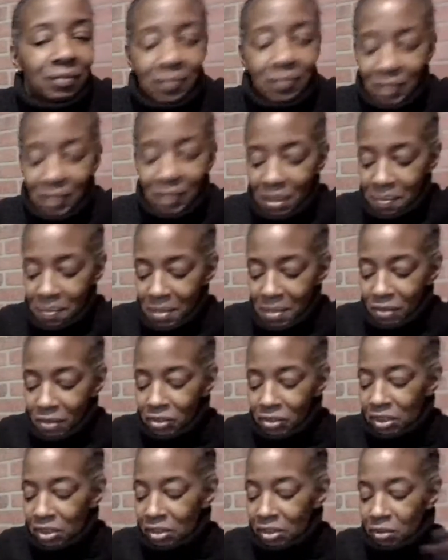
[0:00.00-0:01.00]
it
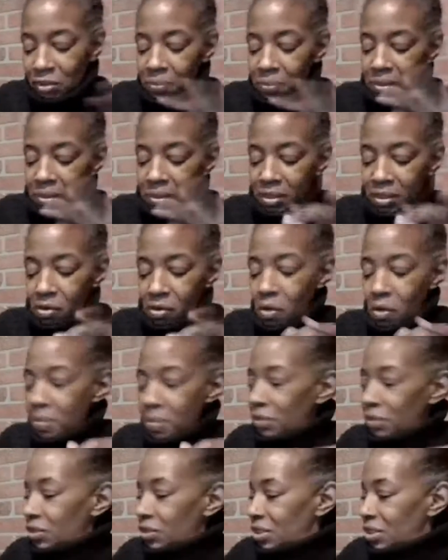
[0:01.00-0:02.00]
melted a little bit, all
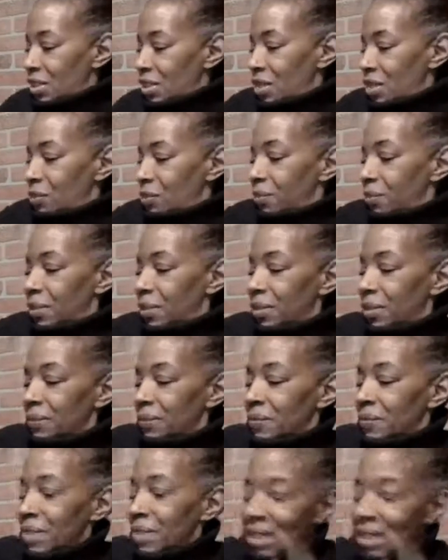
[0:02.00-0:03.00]
melted together, but
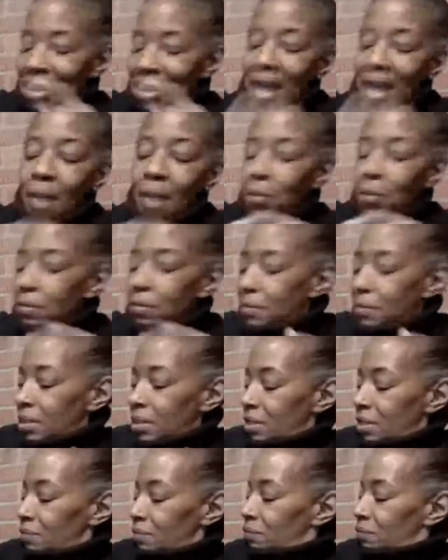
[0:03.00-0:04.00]
that would have
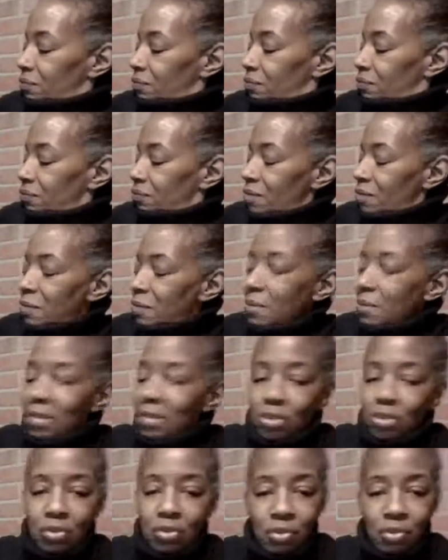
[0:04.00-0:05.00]
been maybe
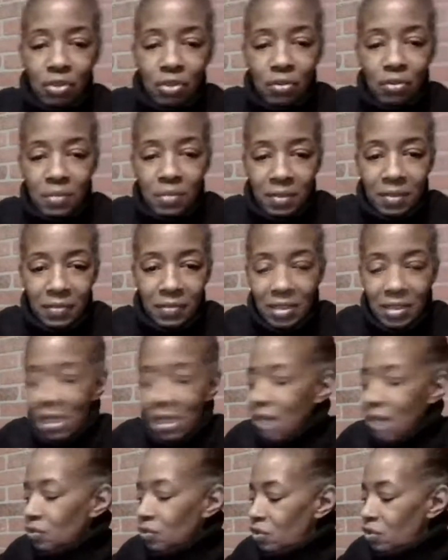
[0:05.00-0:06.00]
about 2 cubes of
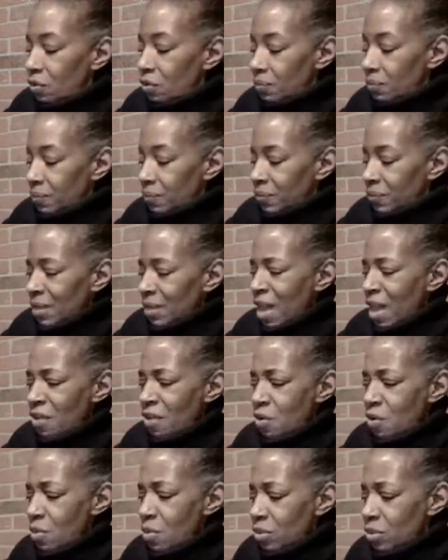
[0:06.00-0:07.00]
cilantro. I don't
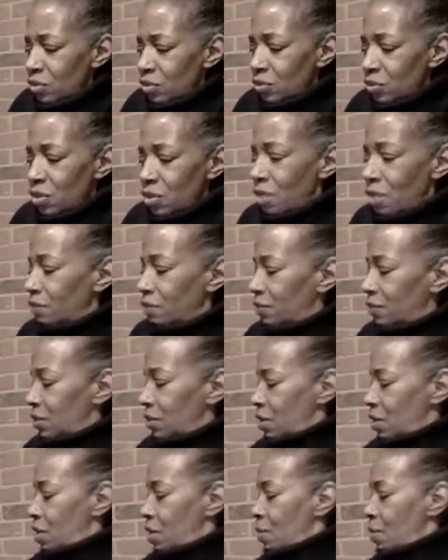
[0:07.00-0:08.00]
know whether you saw the
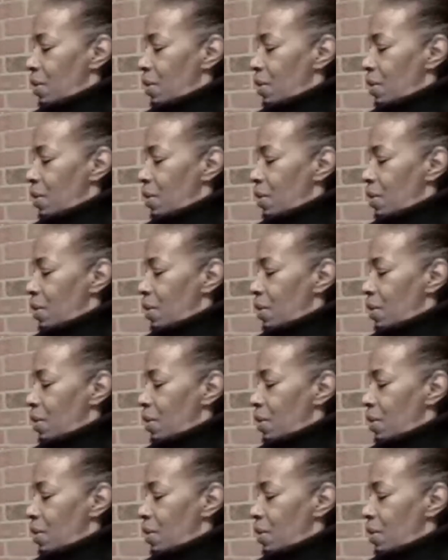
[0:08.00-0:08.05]
video